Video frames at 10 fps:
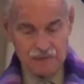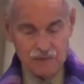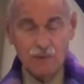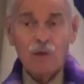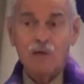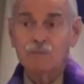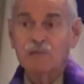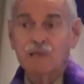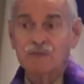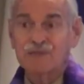you are
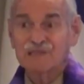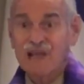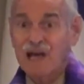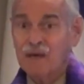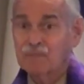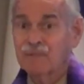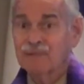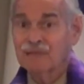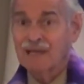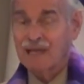among the top
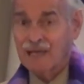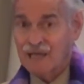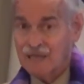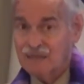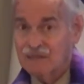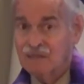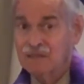8%